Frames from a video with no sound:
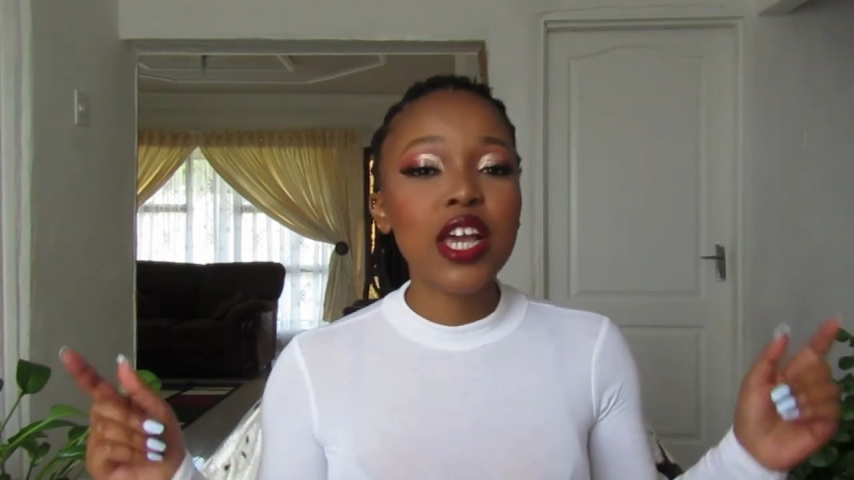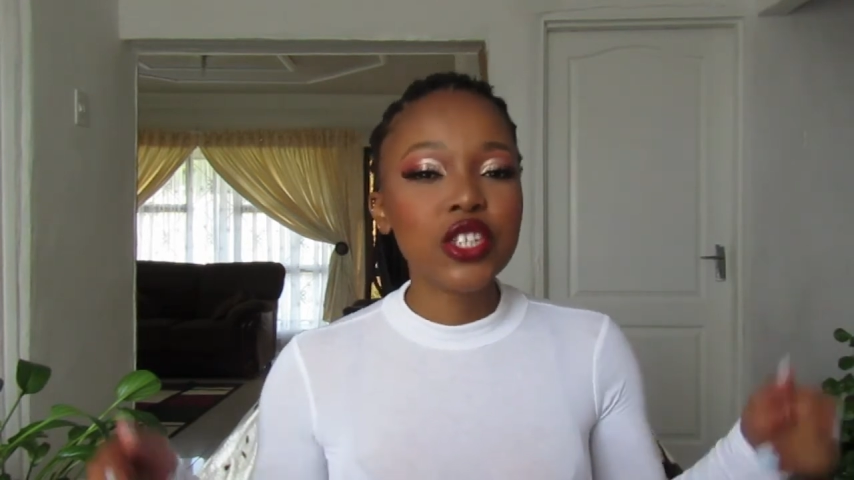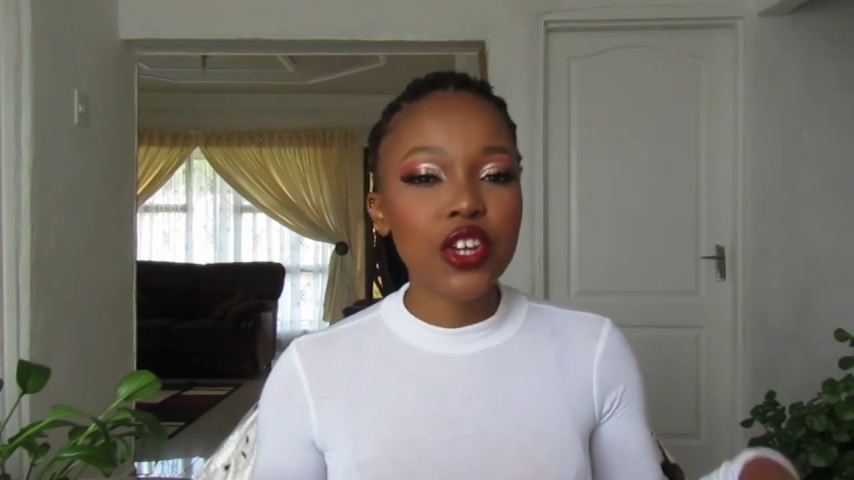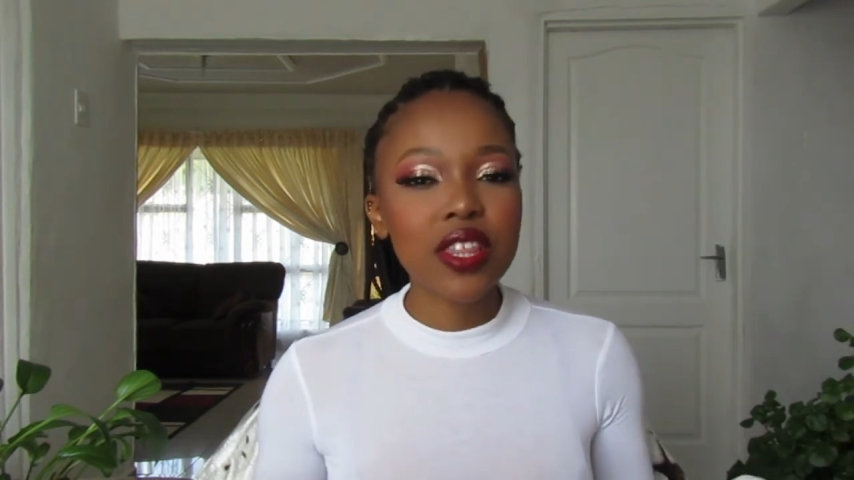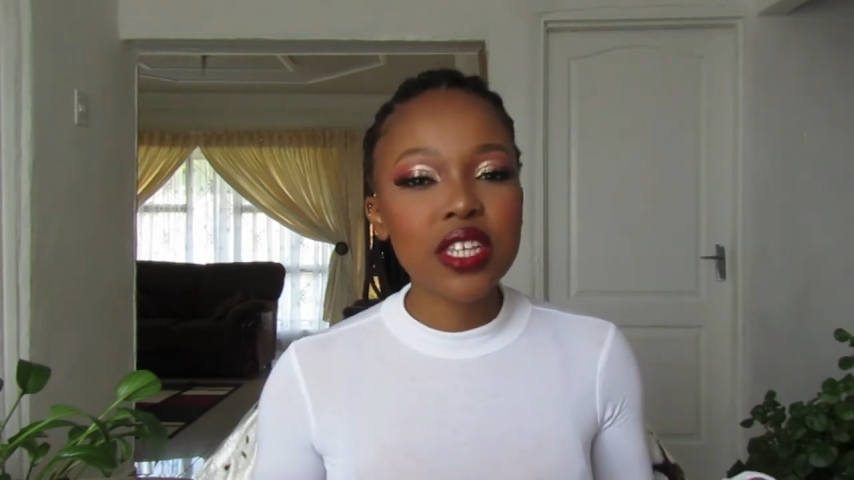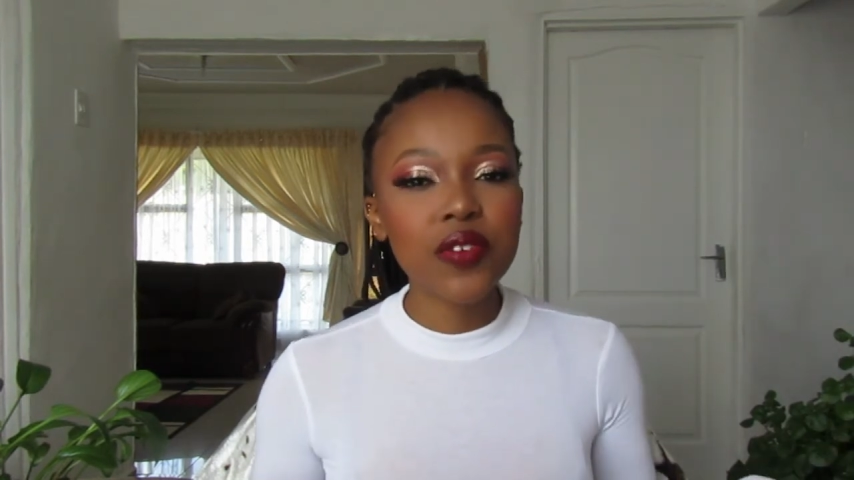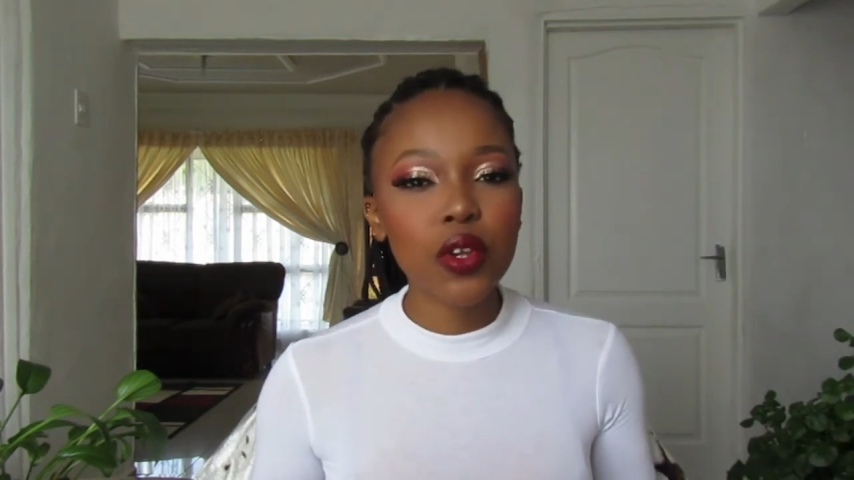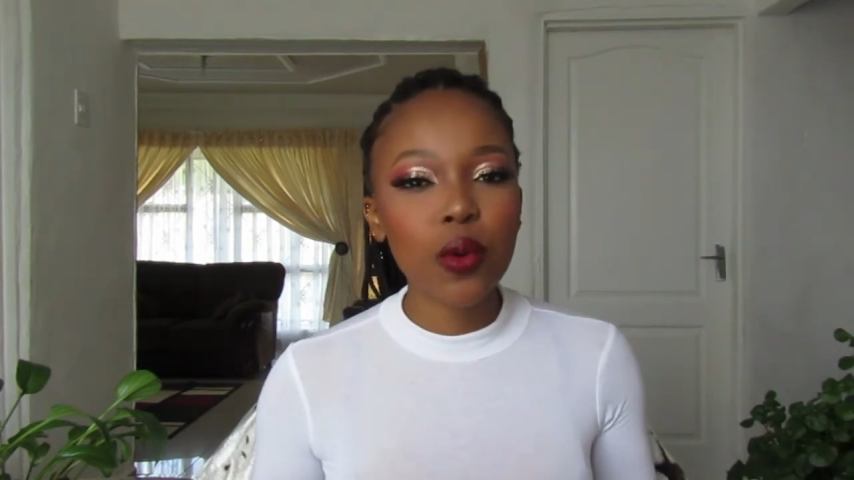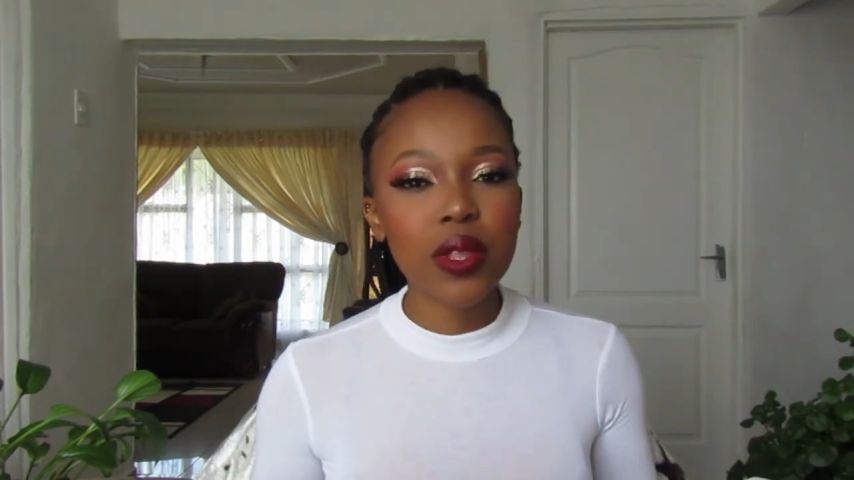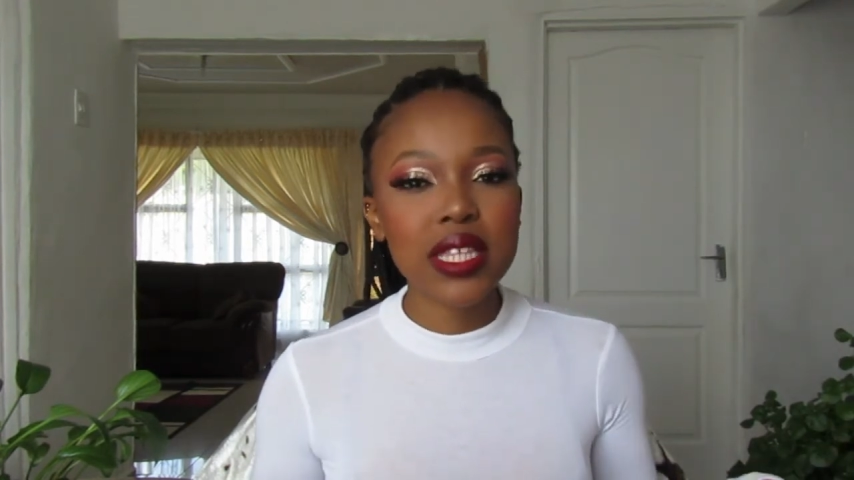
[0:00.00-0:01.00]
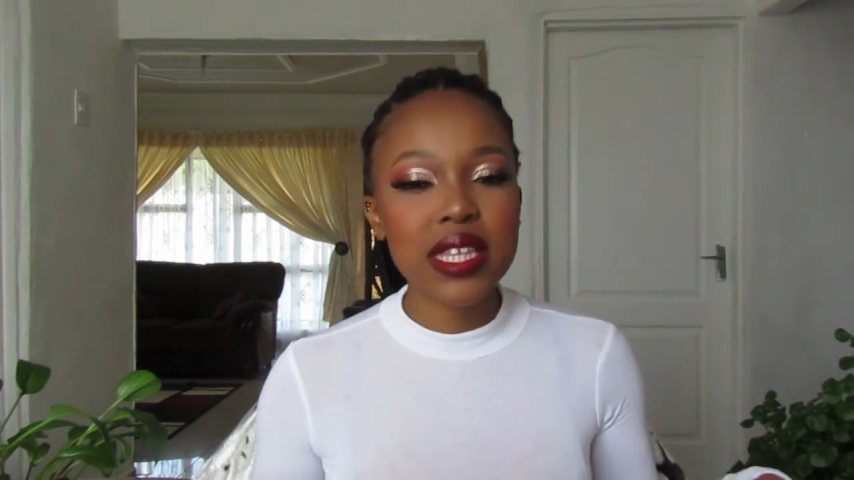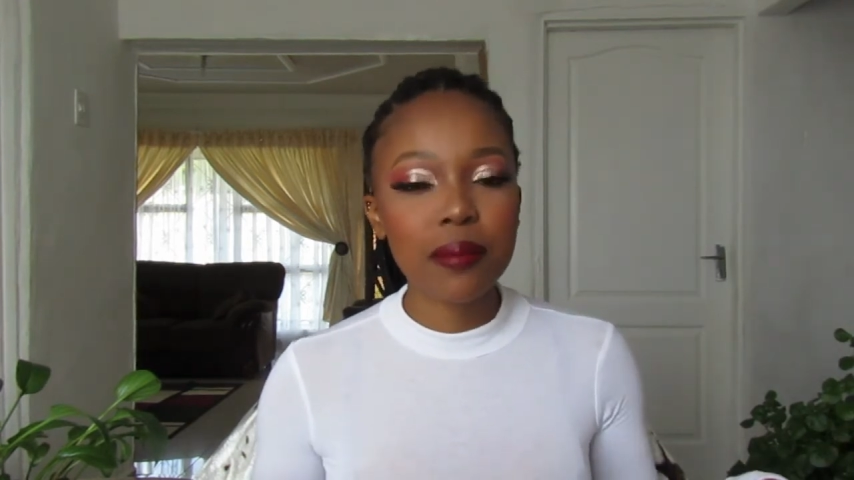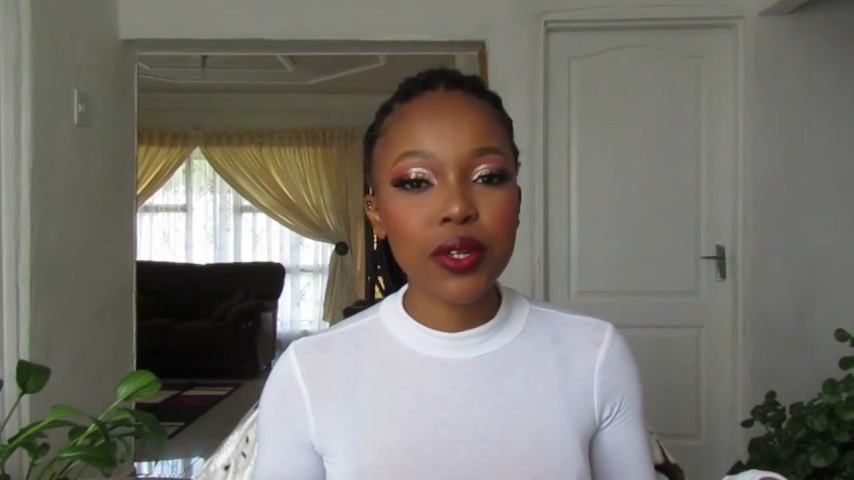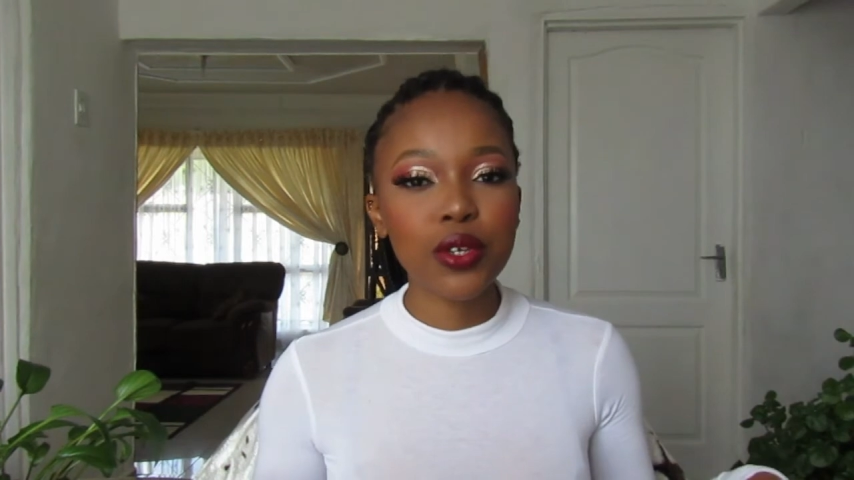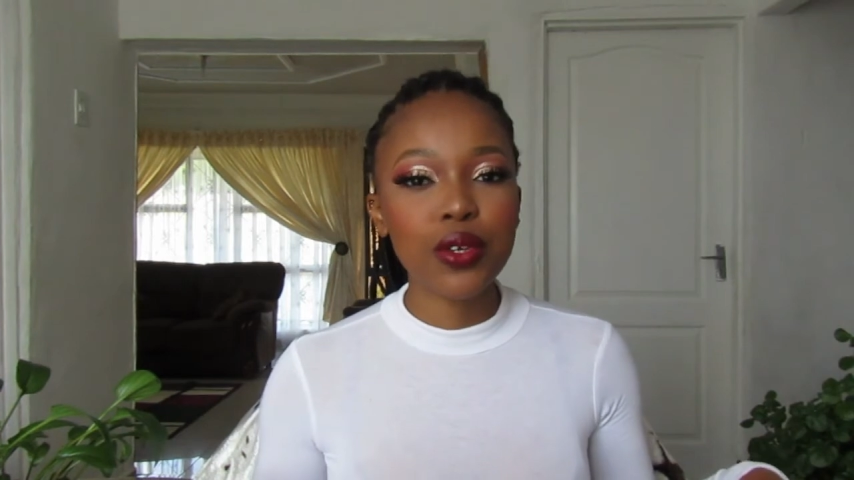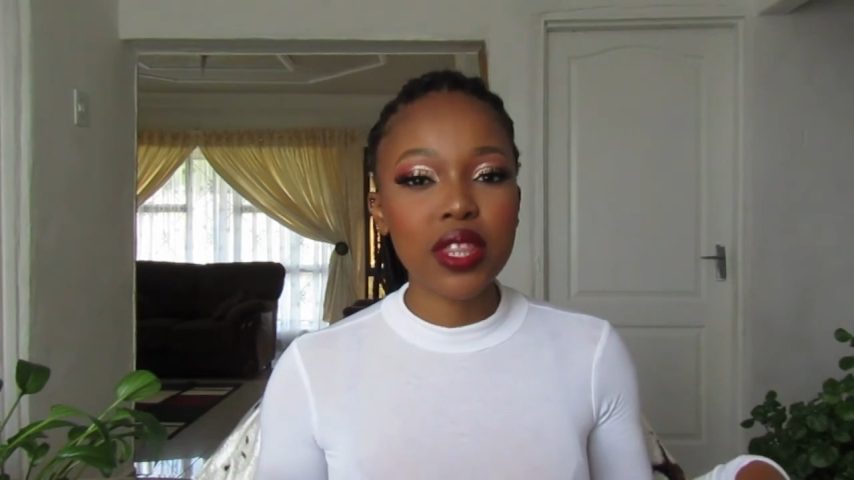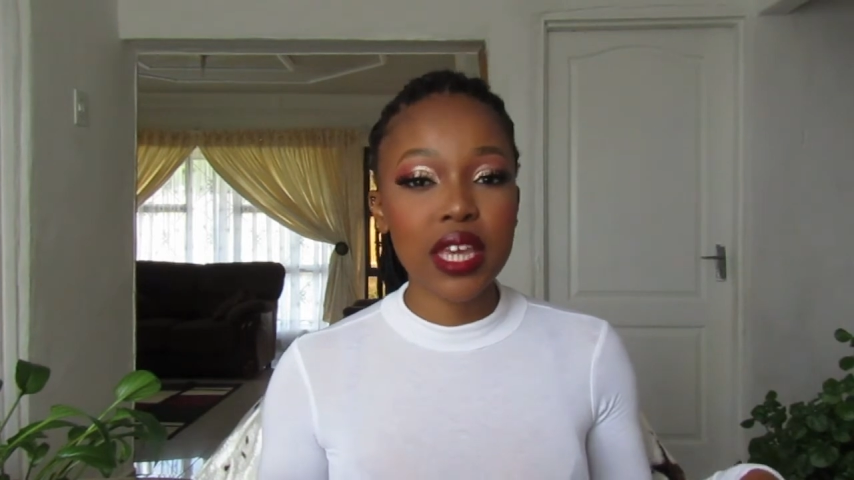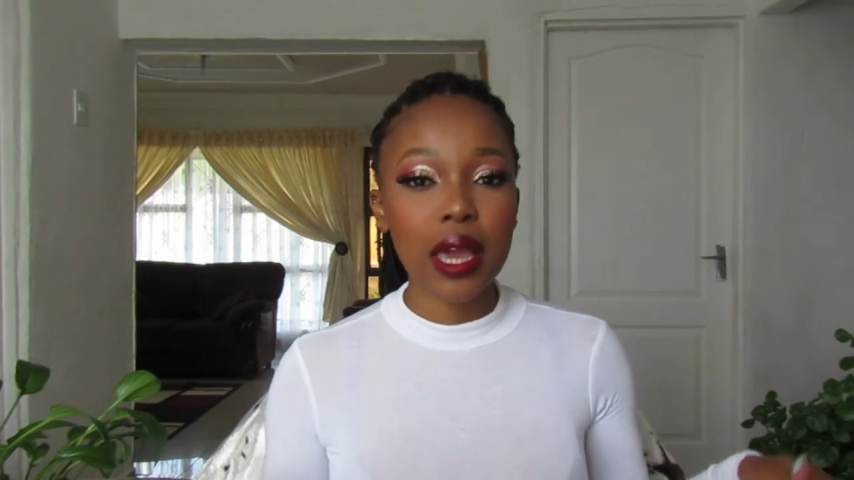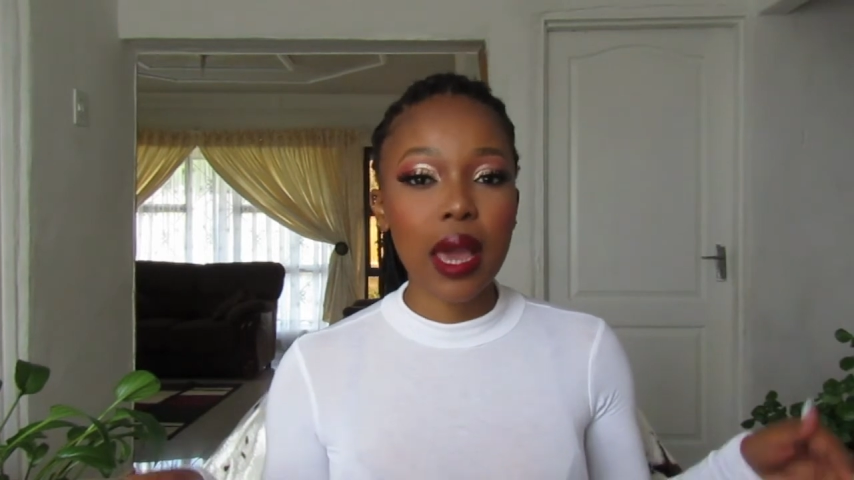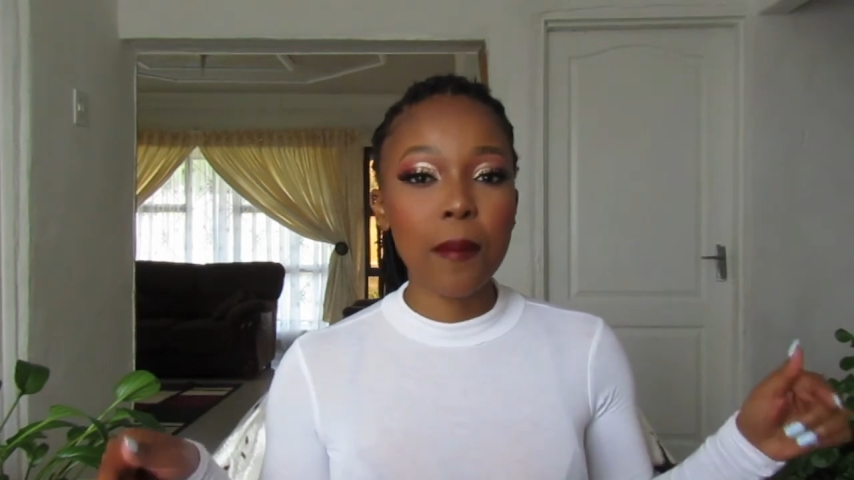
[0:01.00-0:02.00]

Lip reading: Share this video with somebody you think